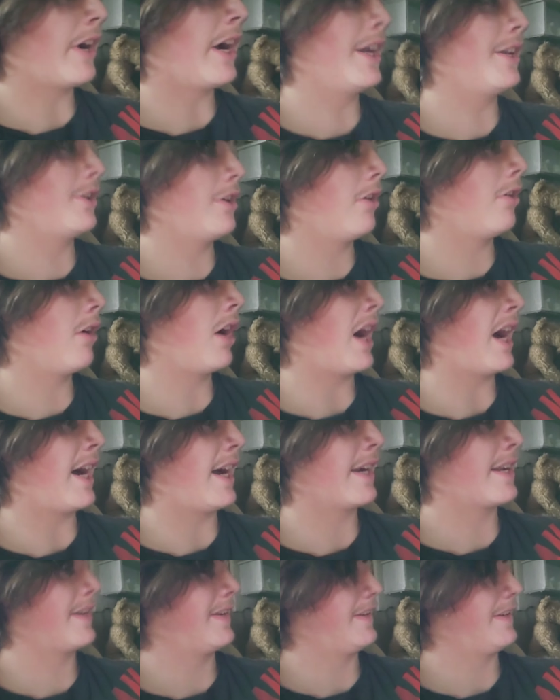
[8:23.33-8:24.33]
I know
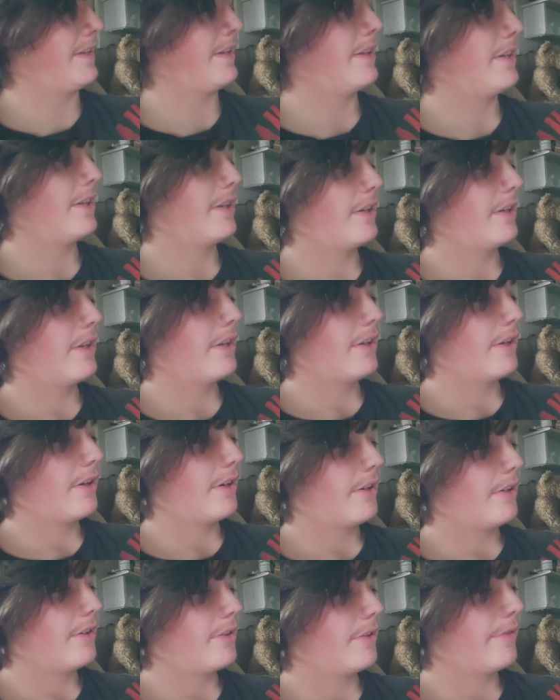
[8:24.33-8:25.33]
Hawk can
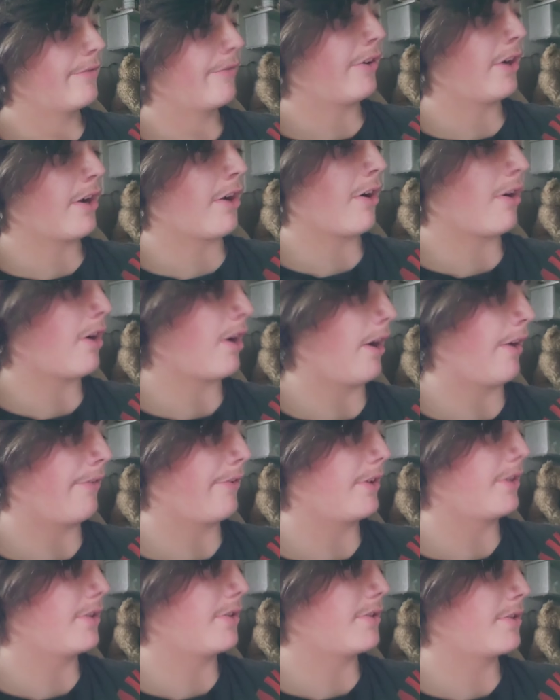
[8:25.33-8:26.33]
fuck off
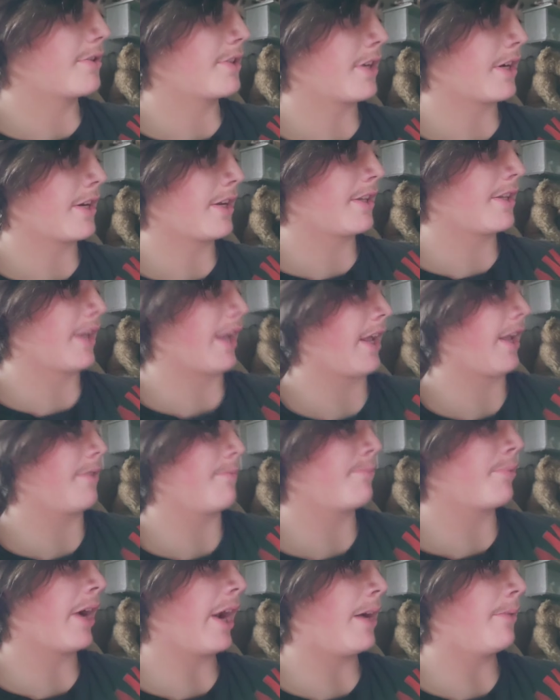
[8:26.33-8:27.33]
and suck a dick
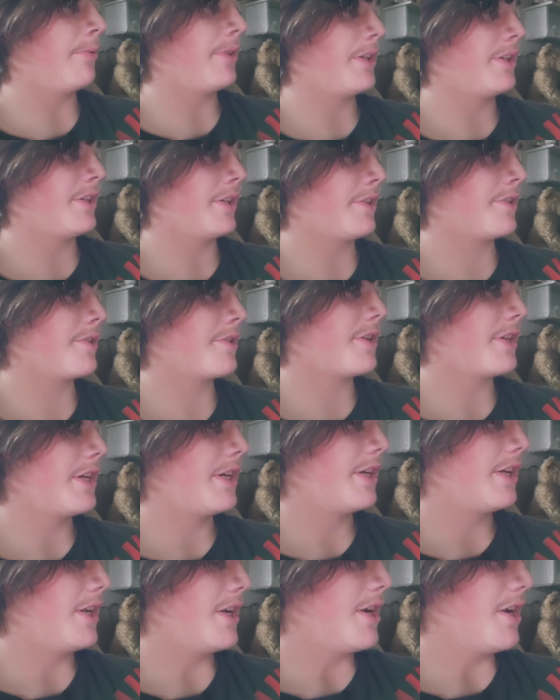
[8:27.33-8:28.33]
and probably just,
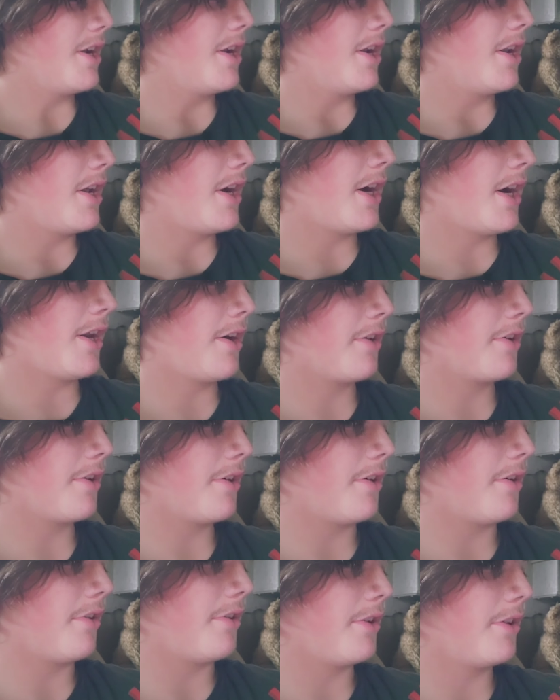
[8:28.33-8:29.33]
I don't know.